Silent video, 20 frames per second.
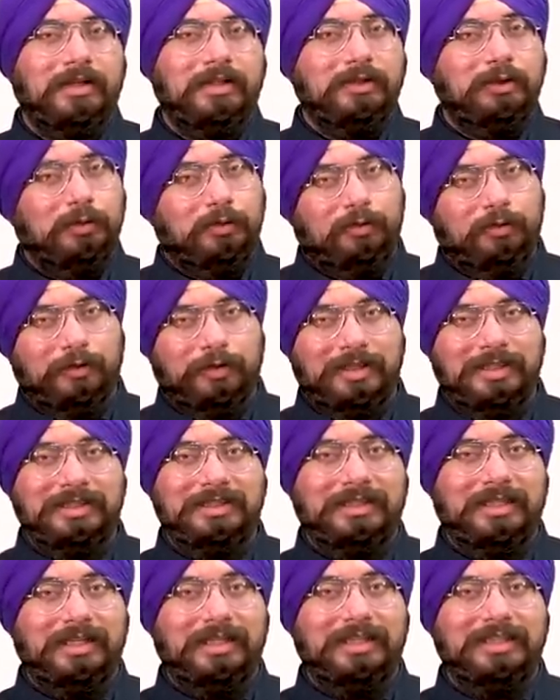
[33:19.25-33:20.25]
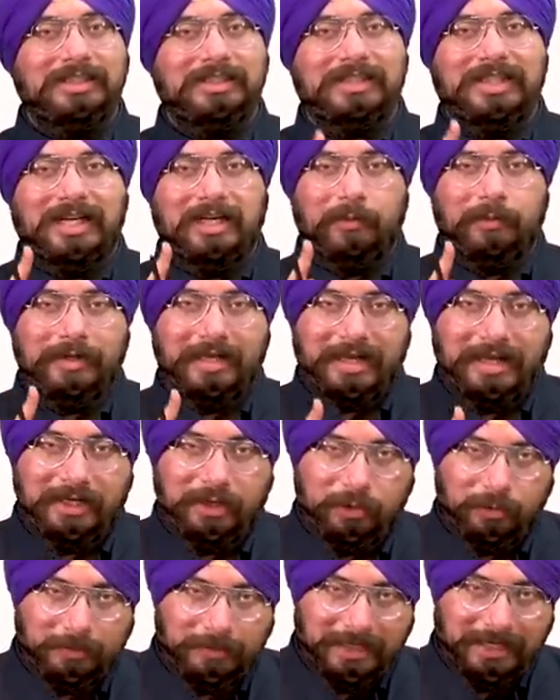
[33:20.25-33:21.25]
So first thing is that we
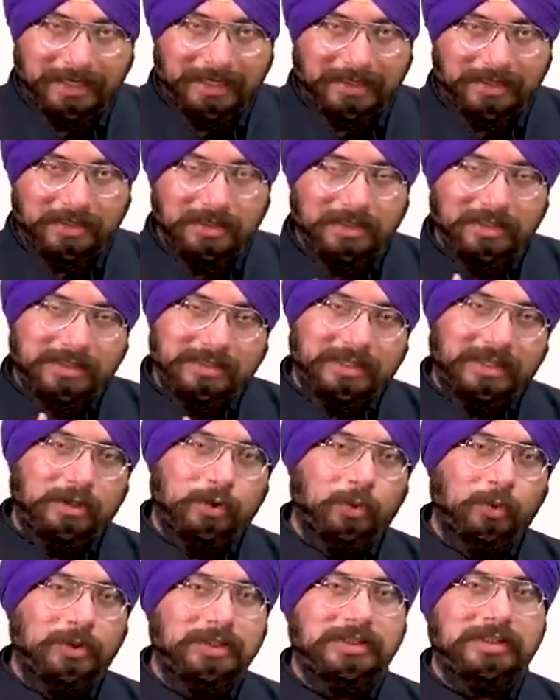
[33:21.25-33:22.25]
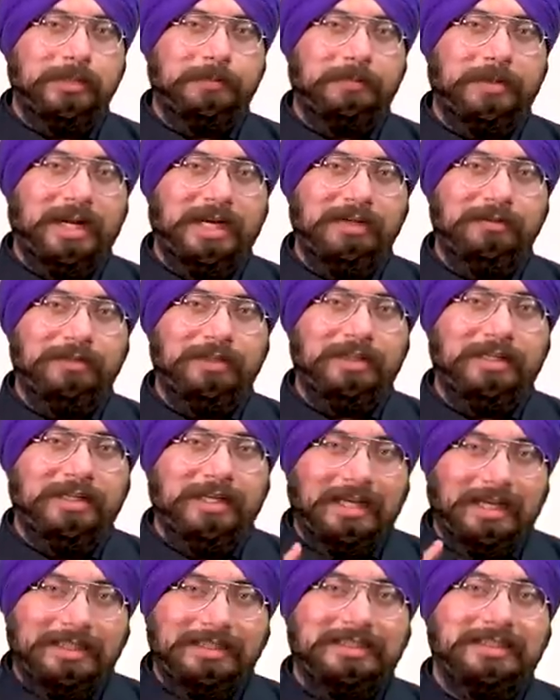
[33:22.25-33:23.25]
enumerate that who is deprived
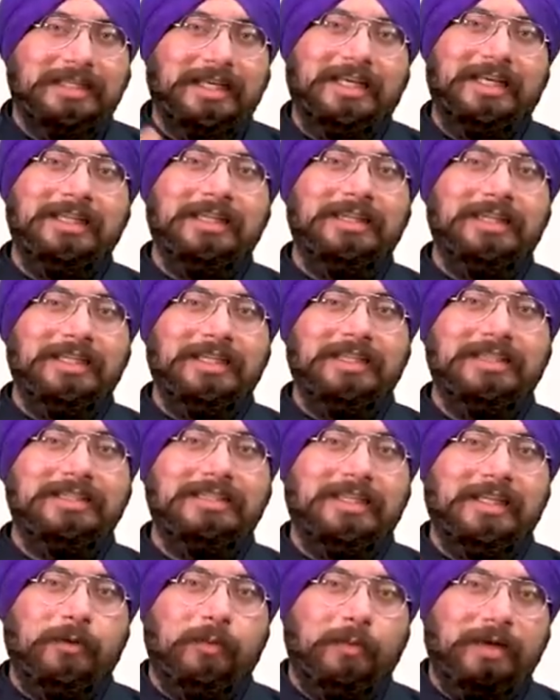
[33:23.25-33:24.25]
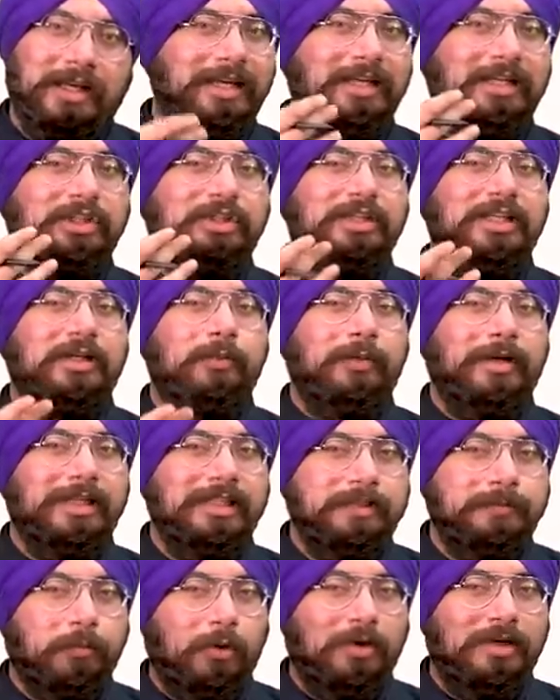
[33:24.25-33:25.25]
and second thing is then we initiate
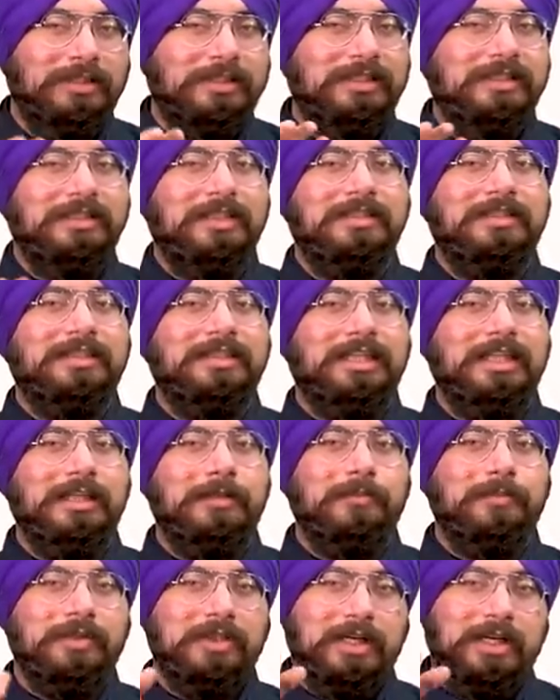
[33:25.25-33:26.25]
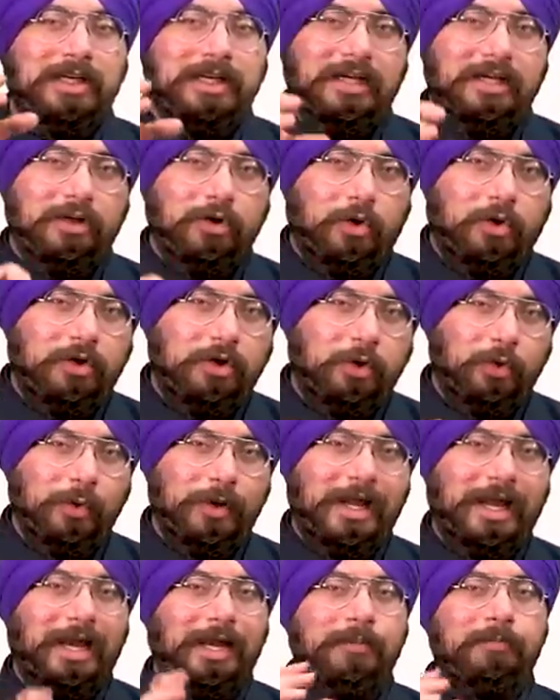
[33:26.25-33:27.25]
various policies and schemes in order to
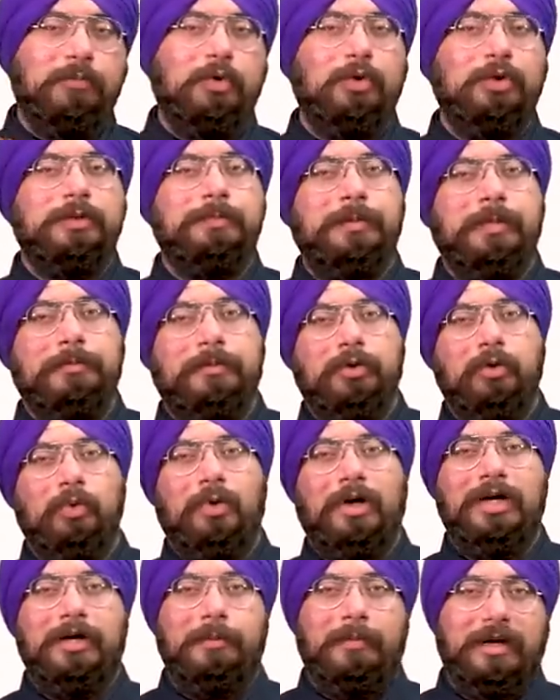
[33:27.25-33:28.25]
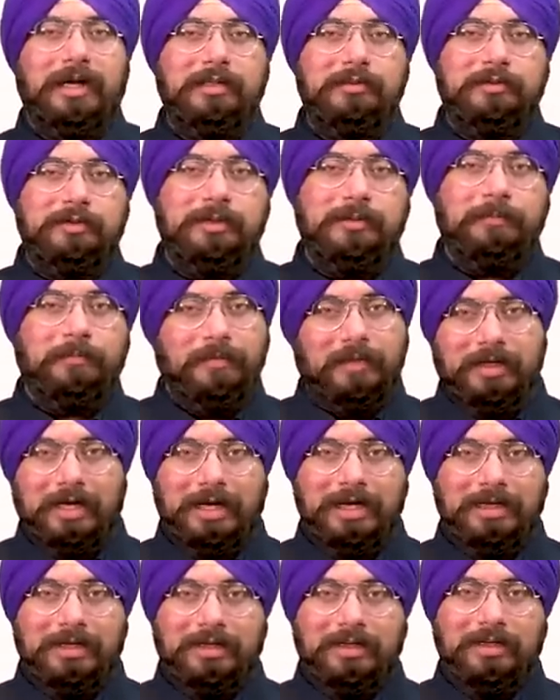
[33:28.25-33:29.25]
help those people who are deprived
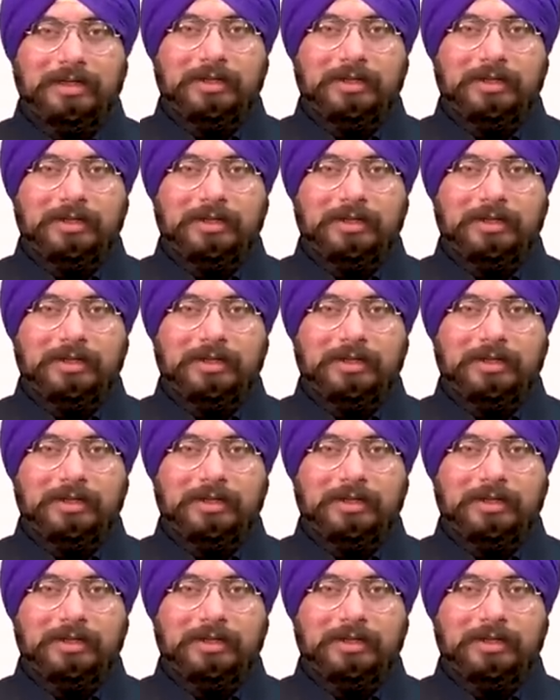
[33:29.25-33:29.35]
right?